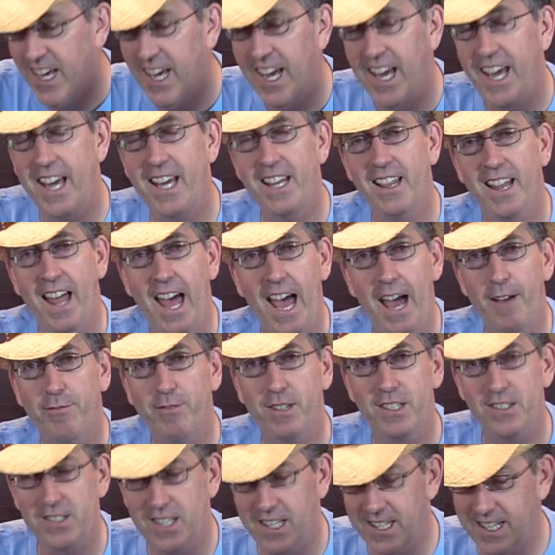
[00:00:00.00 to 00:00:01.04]
He laughed
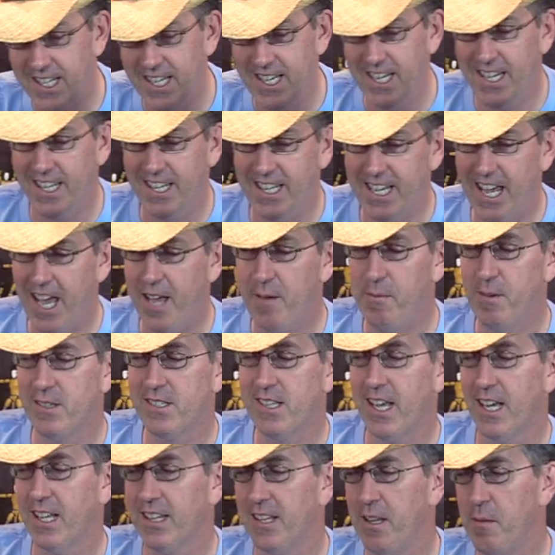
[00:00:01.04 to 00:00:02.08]
because at the end of the game, he's
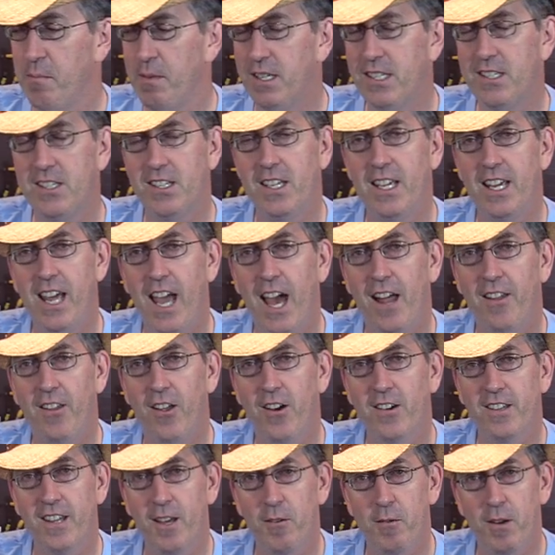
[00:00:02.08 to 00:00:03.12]
like, let me see how
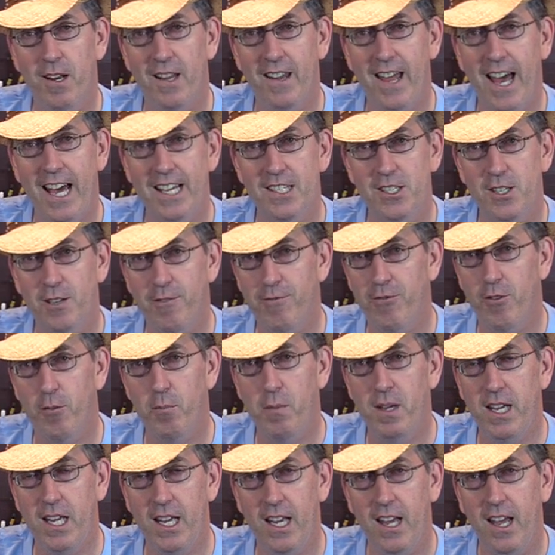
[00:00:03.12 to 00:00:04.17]
long they would have lasted for
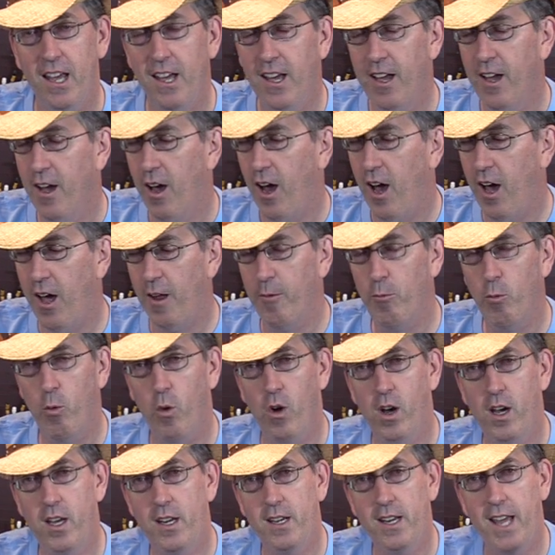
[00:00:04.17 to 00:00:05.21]
me. On
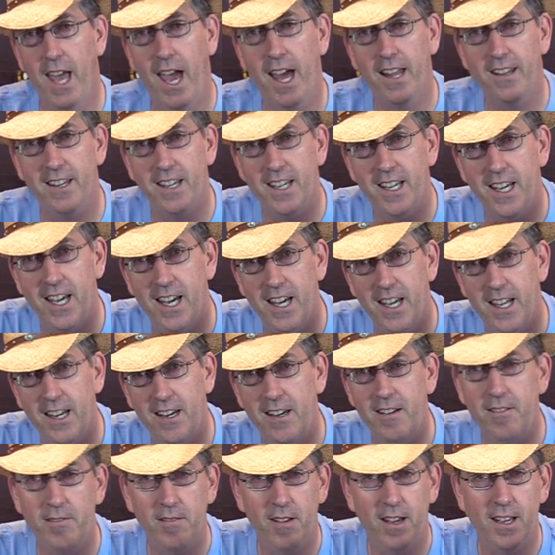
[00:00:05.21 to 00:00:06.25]
one Gatling
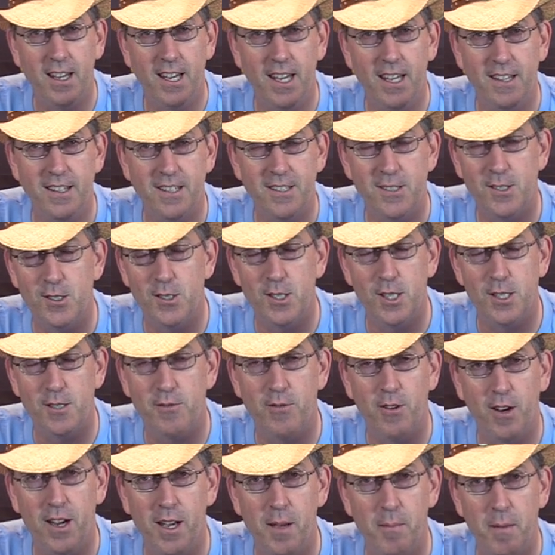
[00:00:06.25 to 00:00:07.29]
gun, again, this is just
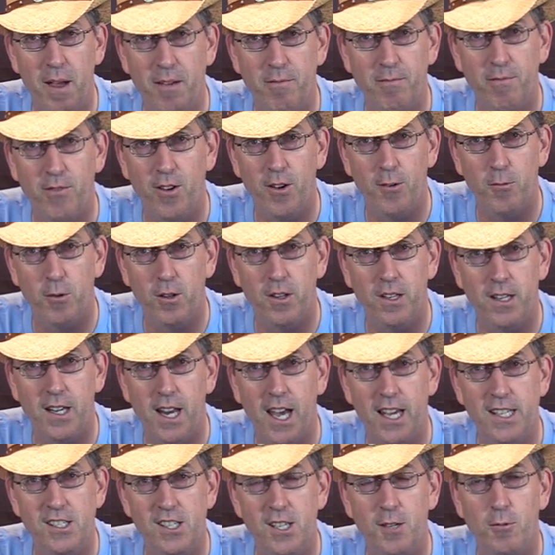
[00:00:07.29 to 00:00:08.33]
for him having fun rolling
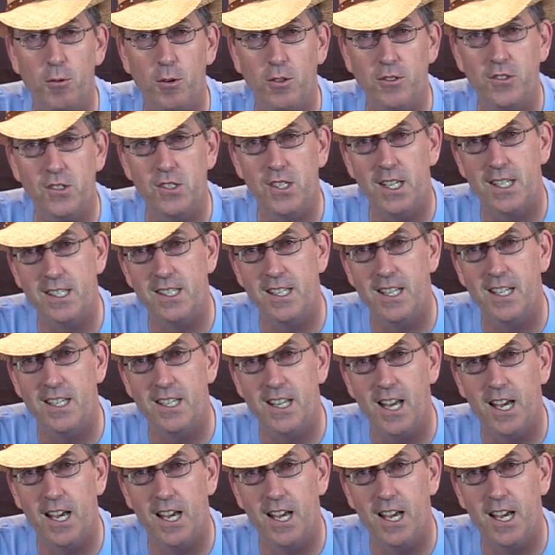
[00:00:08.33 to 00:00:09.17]
dice, he rolled 16